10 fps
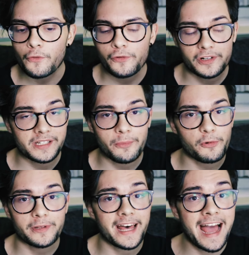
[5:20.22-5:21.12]
for example,
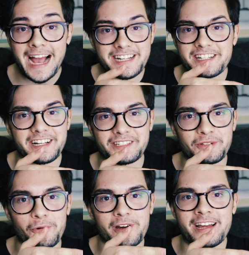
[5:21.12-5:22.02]
with the handshake
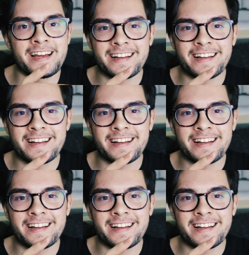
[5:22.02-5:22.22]
story.